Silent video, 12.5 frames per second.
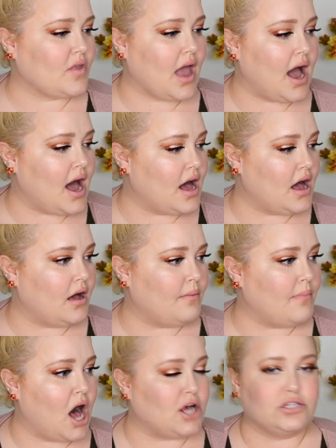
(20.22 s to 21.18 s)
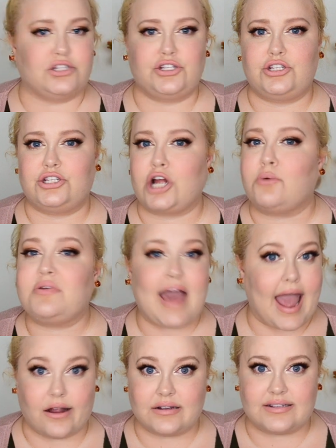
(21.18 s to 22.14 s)
Um, I'll start with
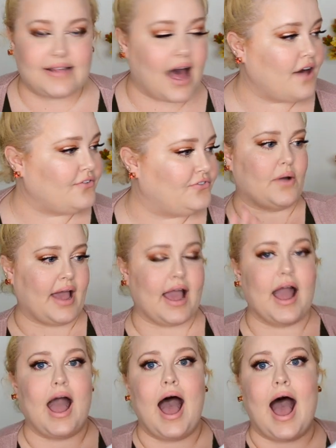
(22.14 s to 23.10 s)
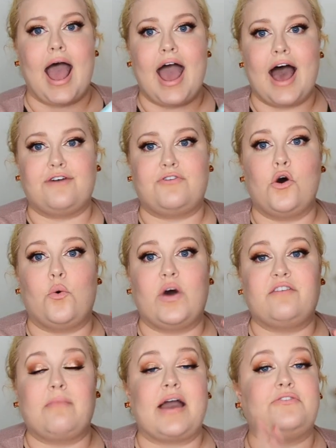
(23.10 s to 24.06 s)
hair stuff. Okay, I have
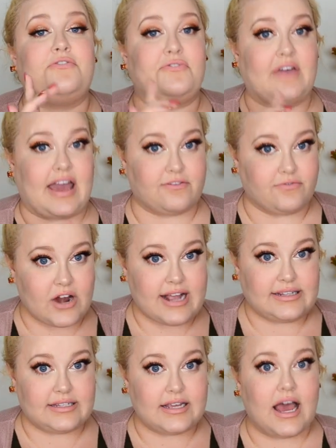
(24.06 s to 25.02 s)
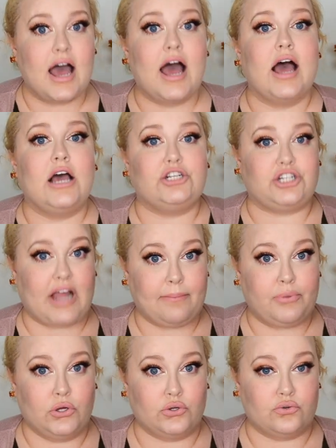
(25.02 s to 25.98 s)
one of my favorite
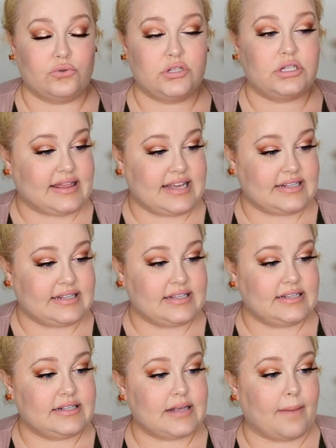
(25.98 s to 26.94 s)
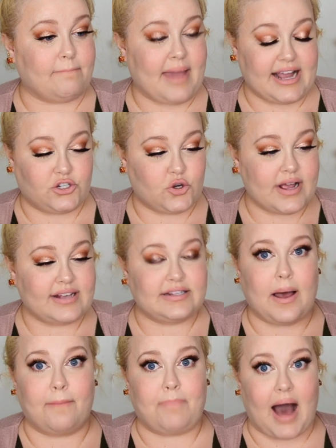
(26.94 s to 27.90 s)
shampoos. This is
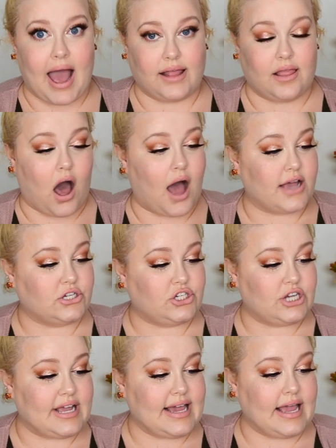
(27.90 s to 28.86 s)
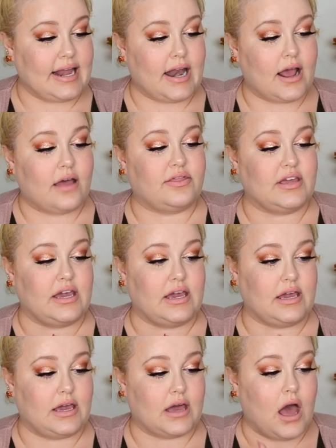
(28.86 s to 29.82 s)
Matrix Biolage in
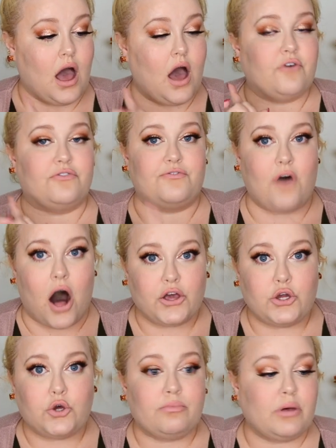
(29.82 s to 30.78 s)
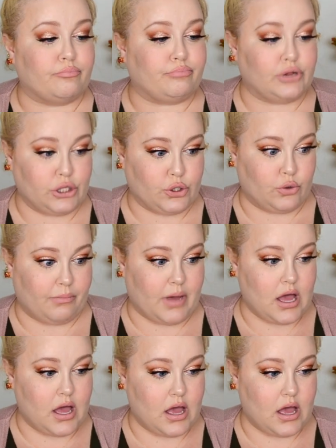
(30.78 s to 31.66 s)
the Volume Bloom.